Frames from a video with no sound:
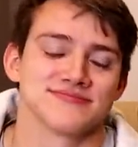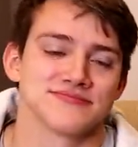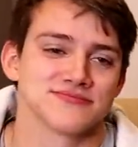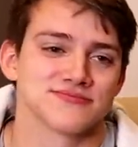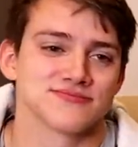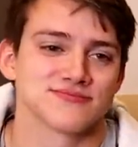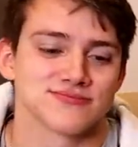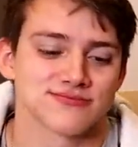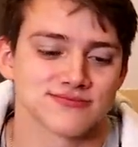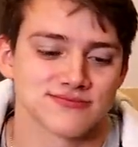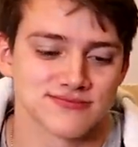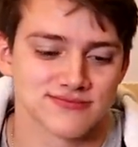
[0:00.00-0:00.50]

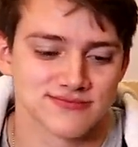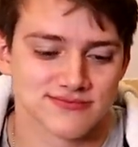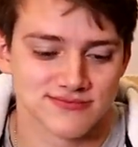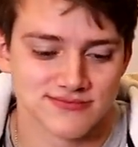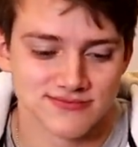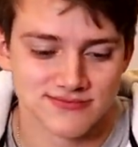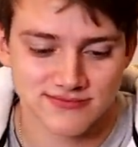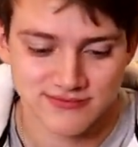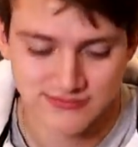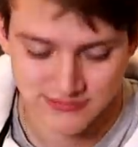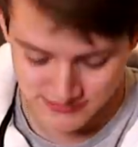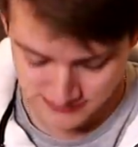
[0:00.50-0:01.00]

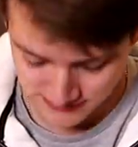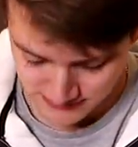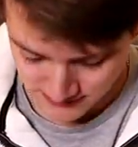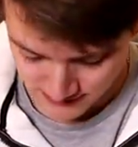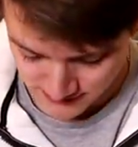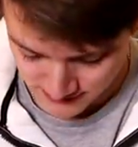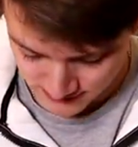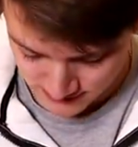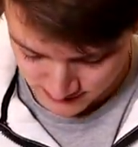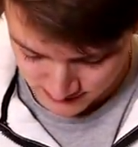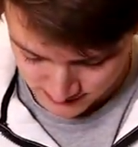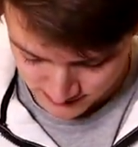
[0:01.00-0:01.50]

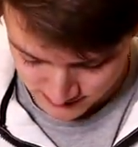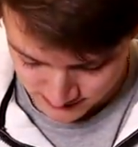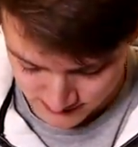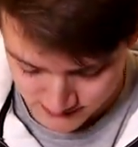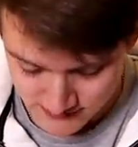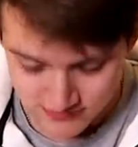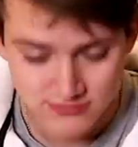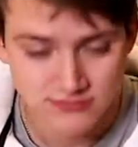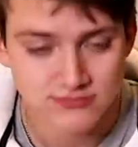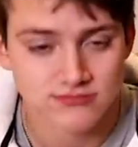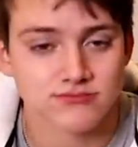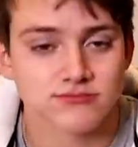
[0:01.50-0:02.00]

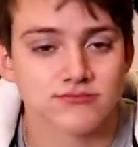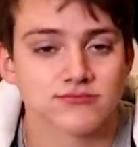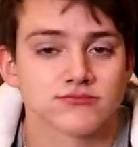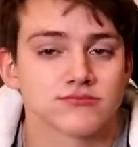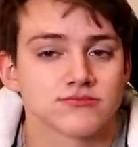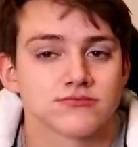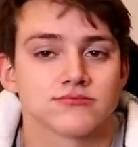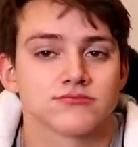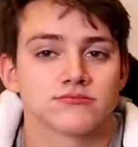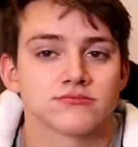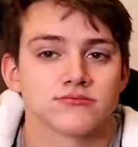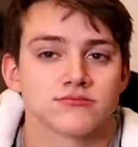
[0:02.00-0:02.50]

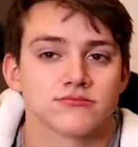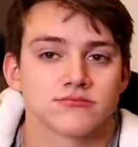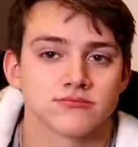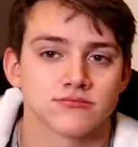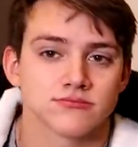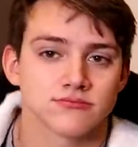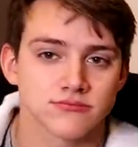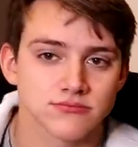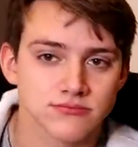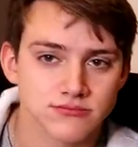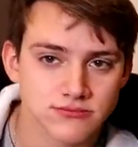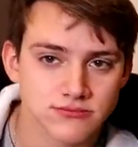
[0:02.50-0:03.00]
[no speech]